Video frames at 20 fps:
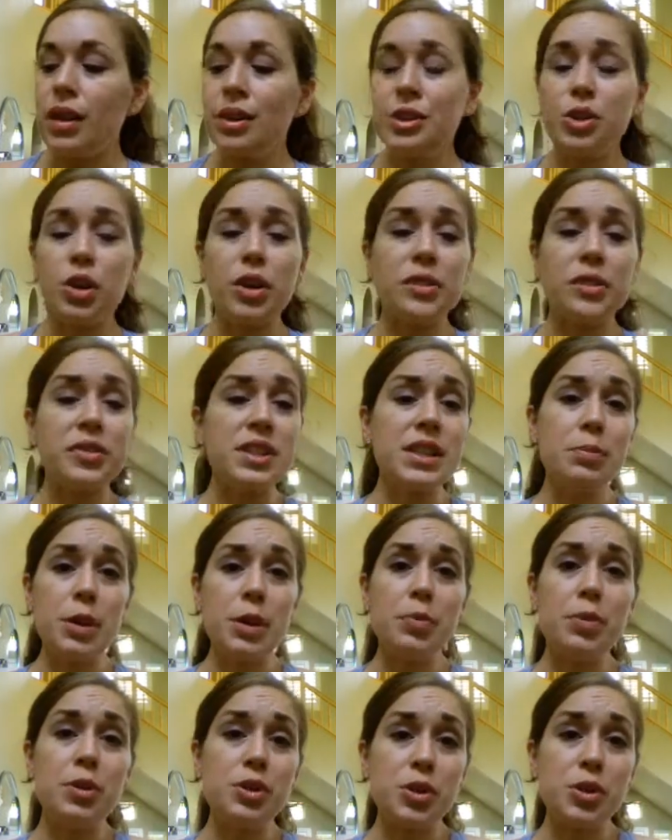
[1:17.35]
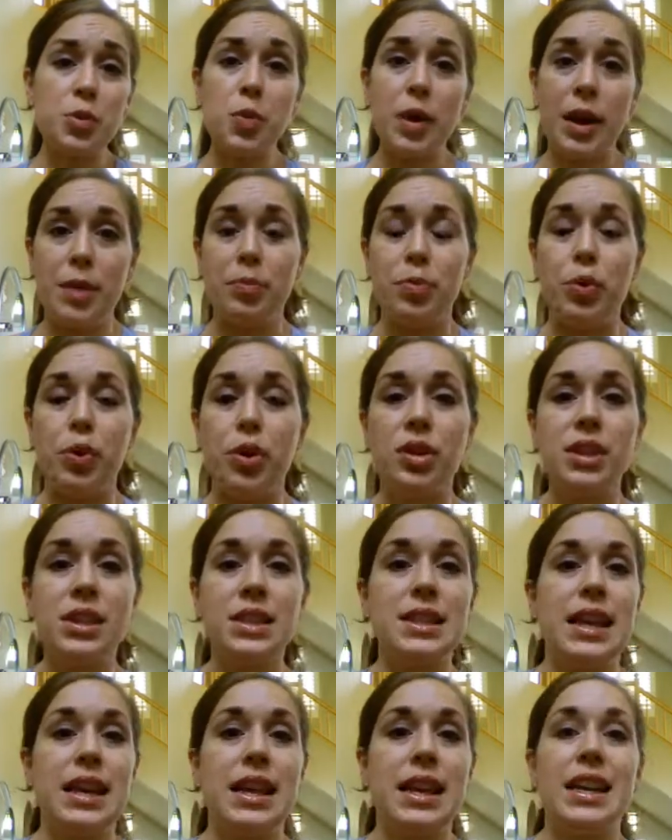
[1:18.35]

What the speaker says: So I've seen people do whiteboards, and